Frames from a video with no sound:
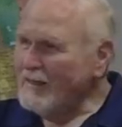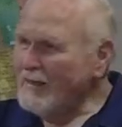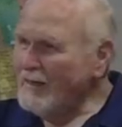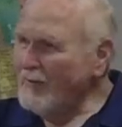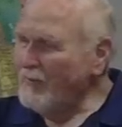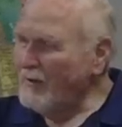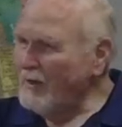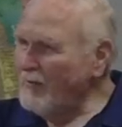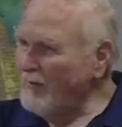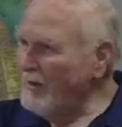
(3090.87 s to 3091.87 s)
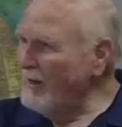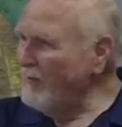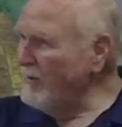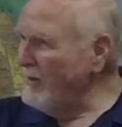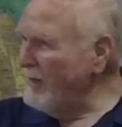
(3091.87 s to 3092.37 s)

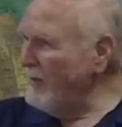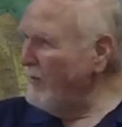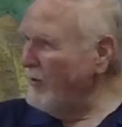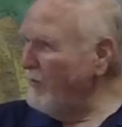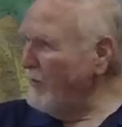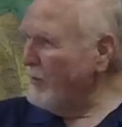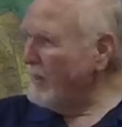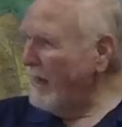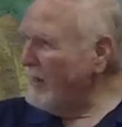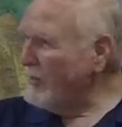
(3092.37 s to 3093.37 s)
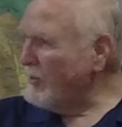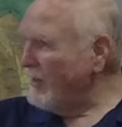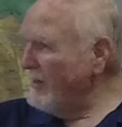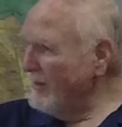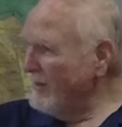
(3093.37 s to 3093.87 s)
Even if your
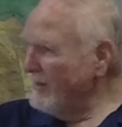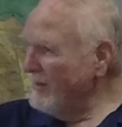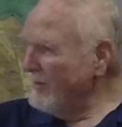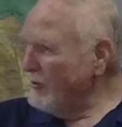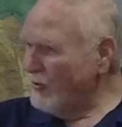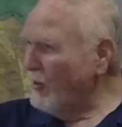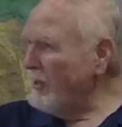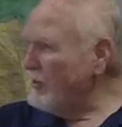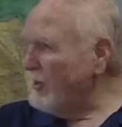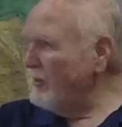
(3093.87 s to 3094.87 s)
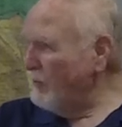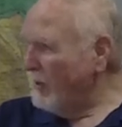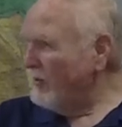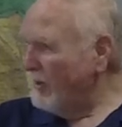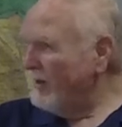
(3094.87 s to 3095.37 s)
doxy joins in
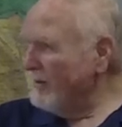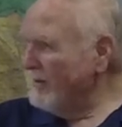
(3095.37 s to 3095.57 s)
with you.